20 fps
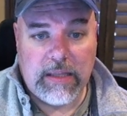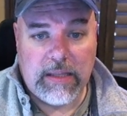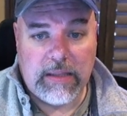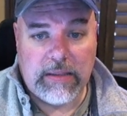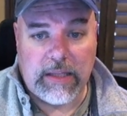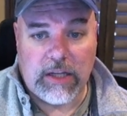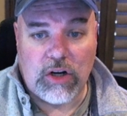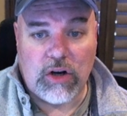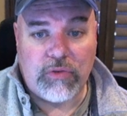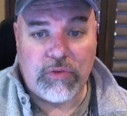
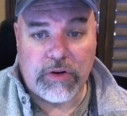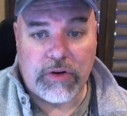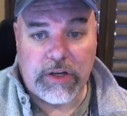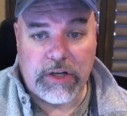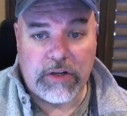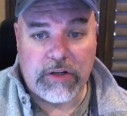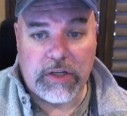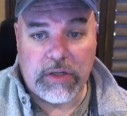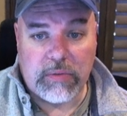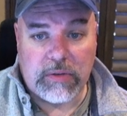then over
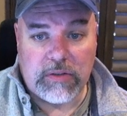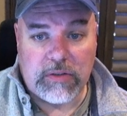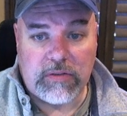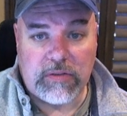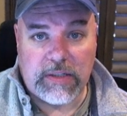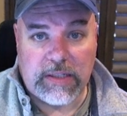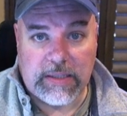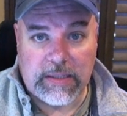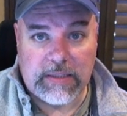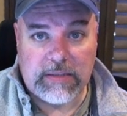here you would
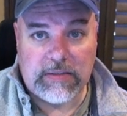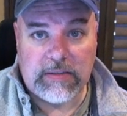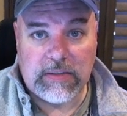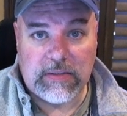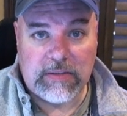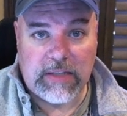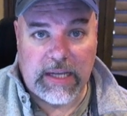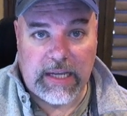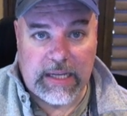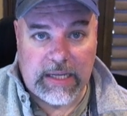see this
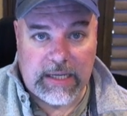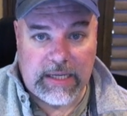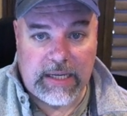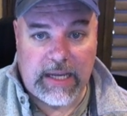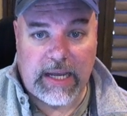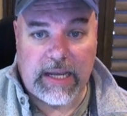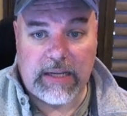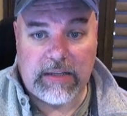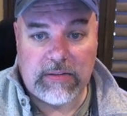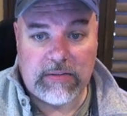is a
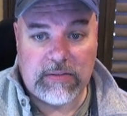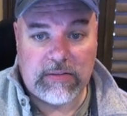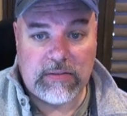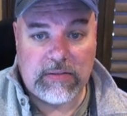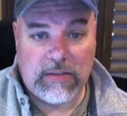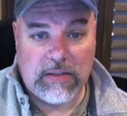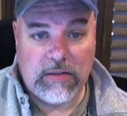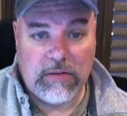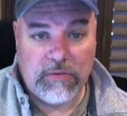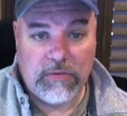case
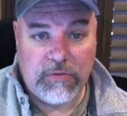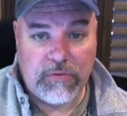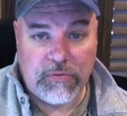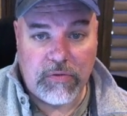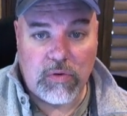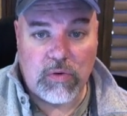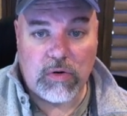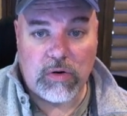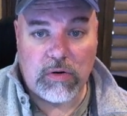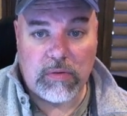
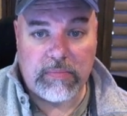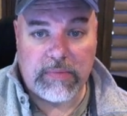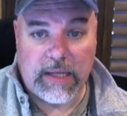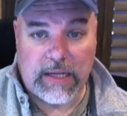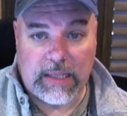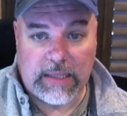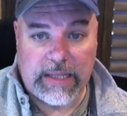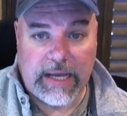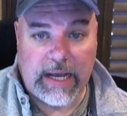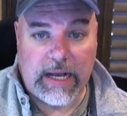form that
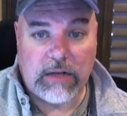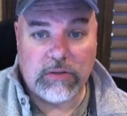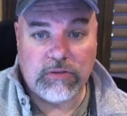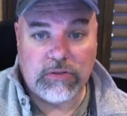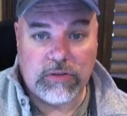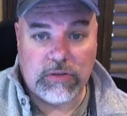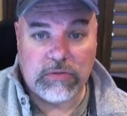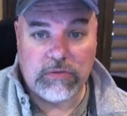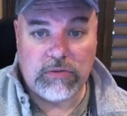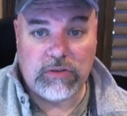
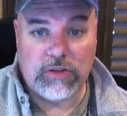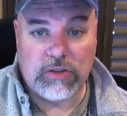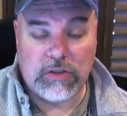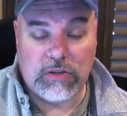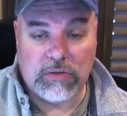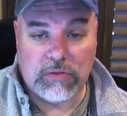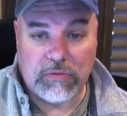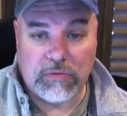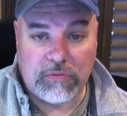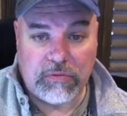allows you
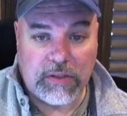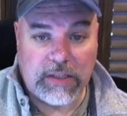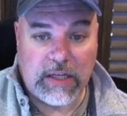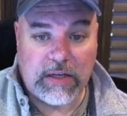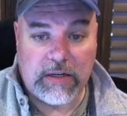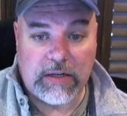to fill out